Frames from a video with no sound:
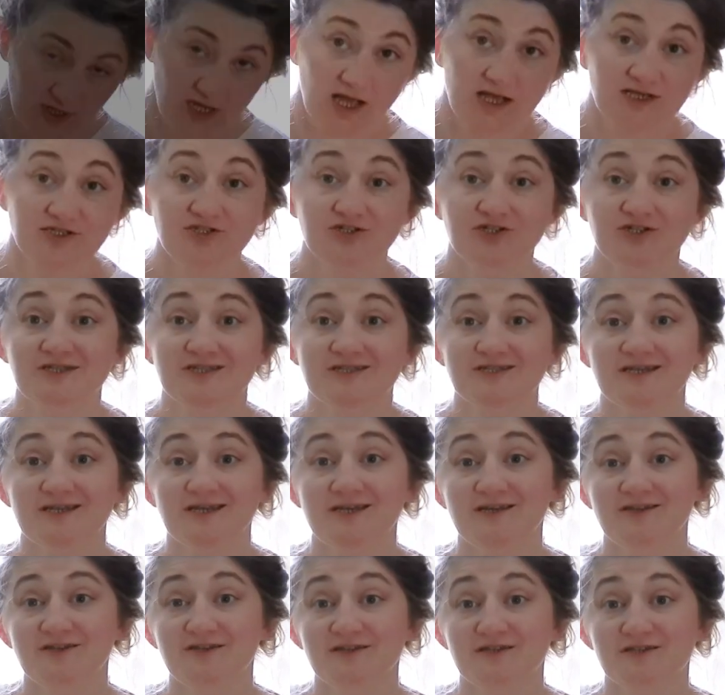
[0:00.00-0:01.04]
As you can
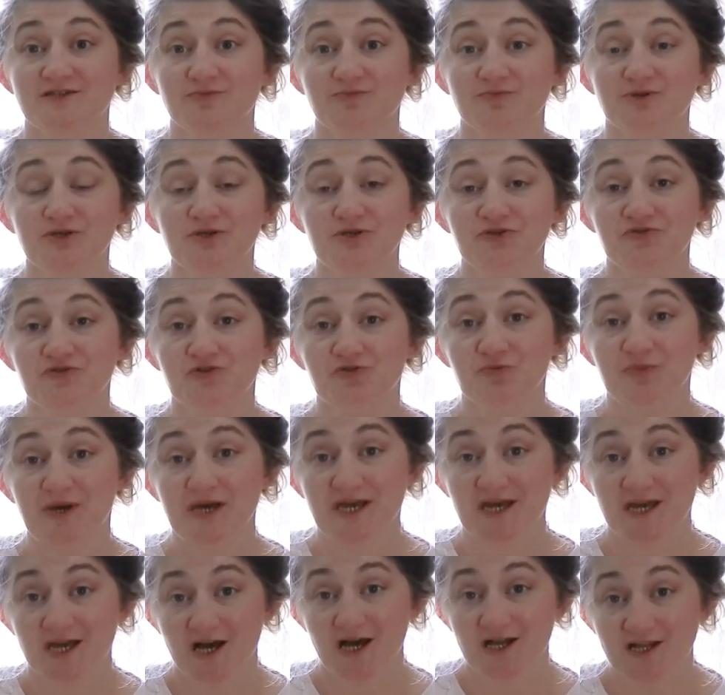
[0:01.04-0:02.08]
see, this is a beautiful
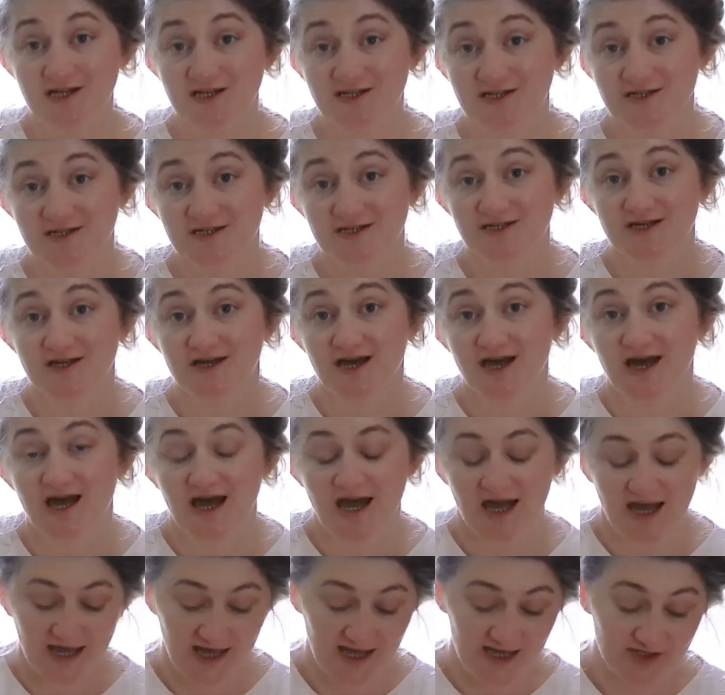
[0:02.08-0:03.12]
pink colour
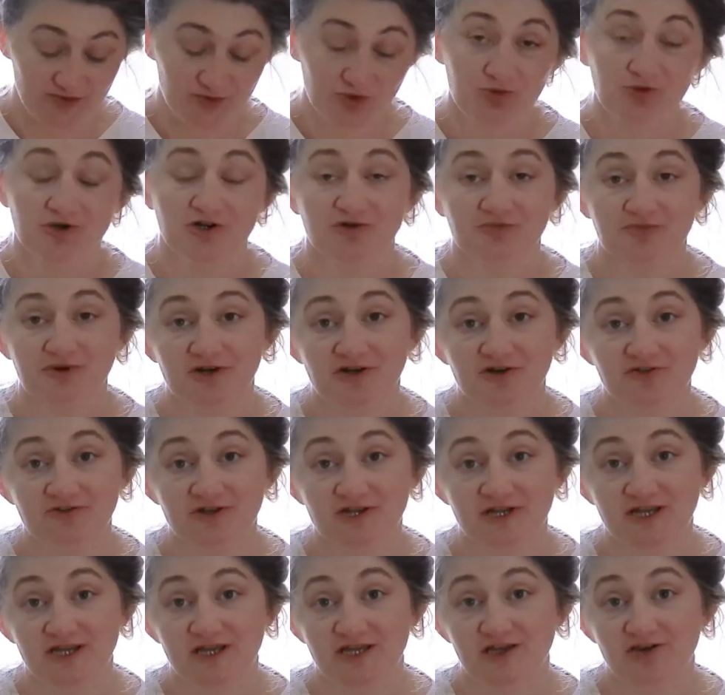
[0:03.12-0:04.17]
and will work
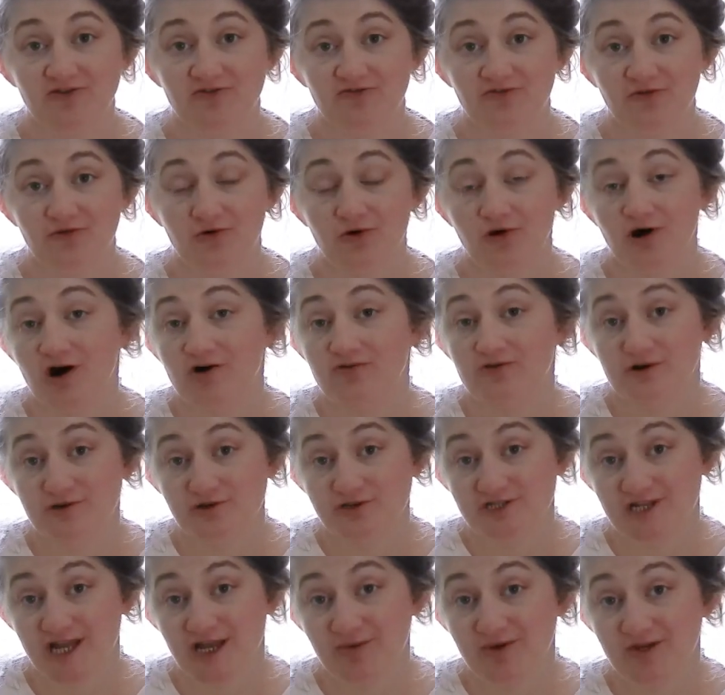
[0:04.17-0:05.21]
perfectly for our
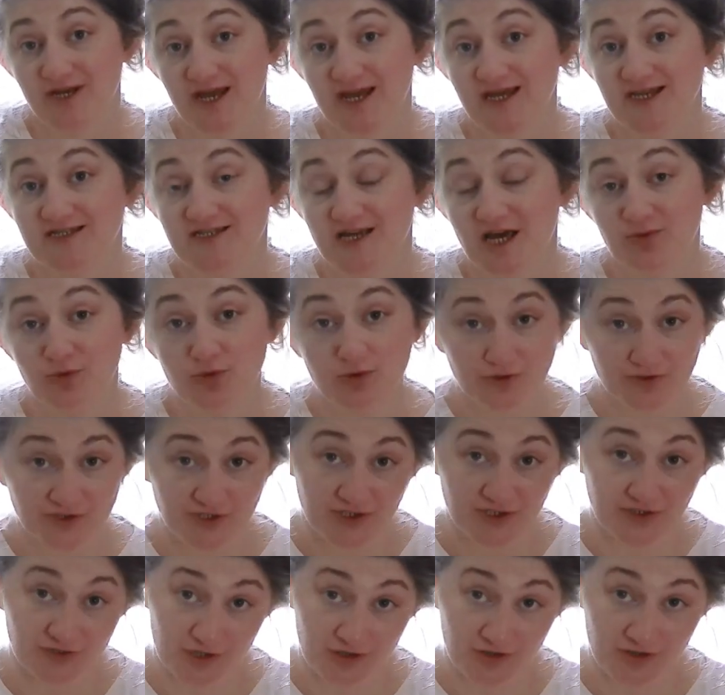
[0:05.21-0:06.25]
rose lemonade. I'm
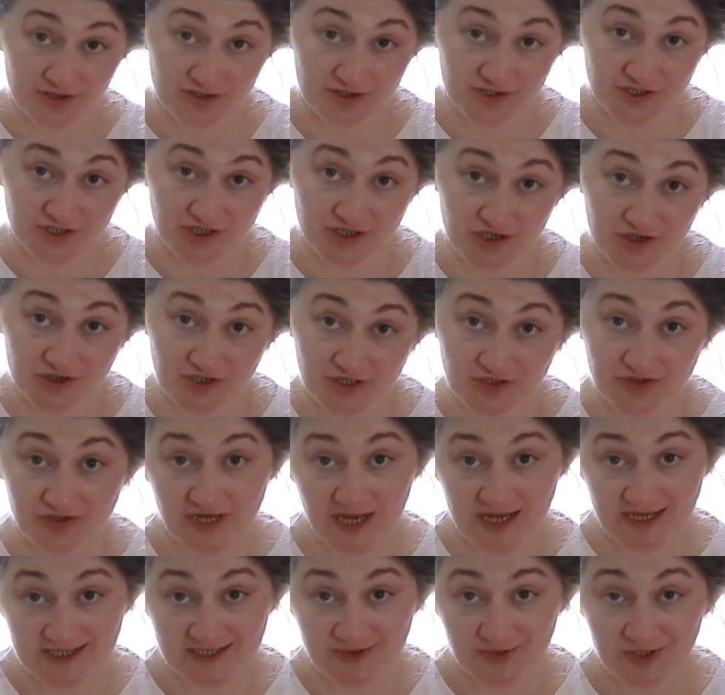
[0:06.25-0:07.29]
also going to show you
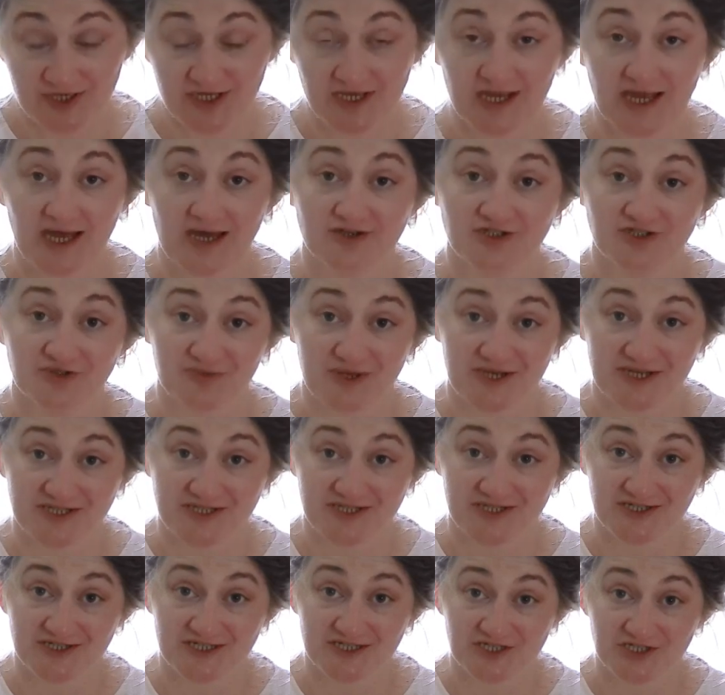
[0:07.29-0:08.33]
next week how to make
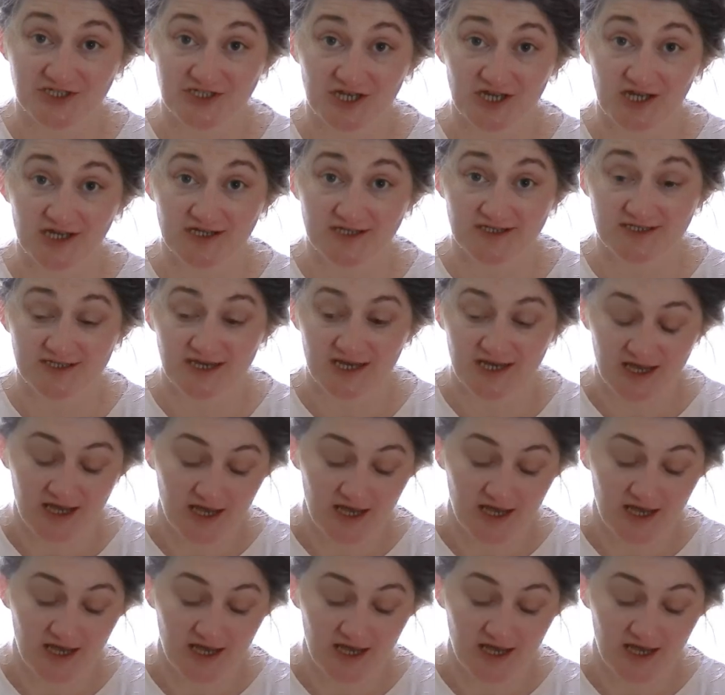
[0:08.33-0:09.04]
Turkish Delight.